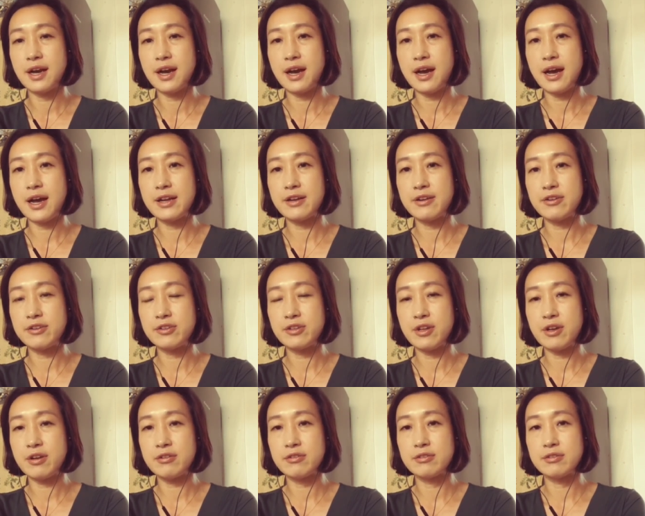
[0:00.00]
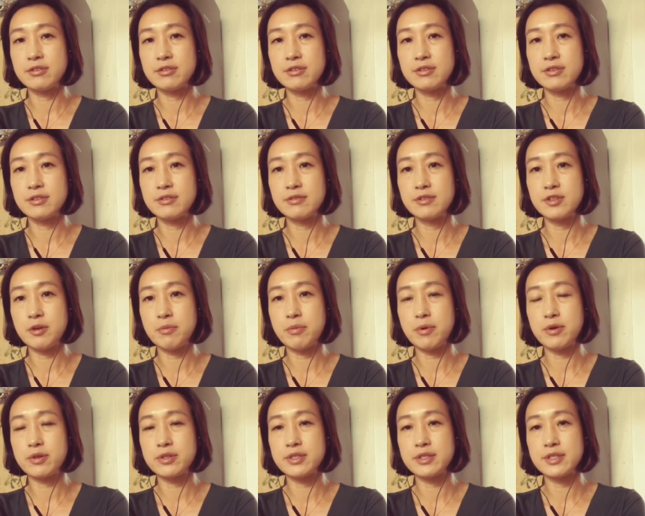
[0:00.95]
I don't know, the
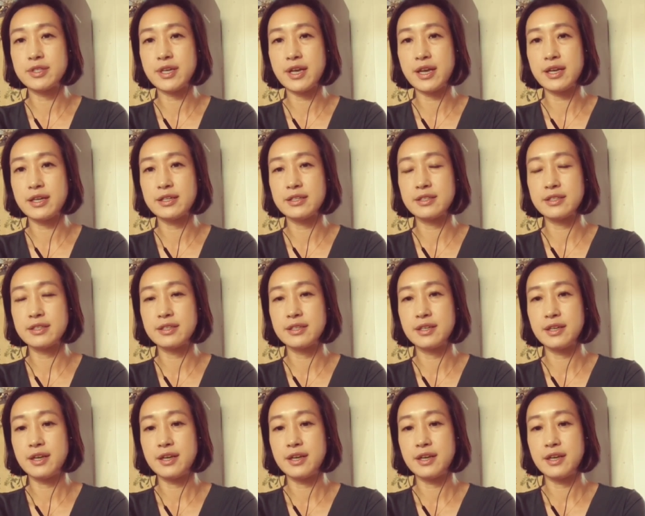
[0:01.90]
boy said.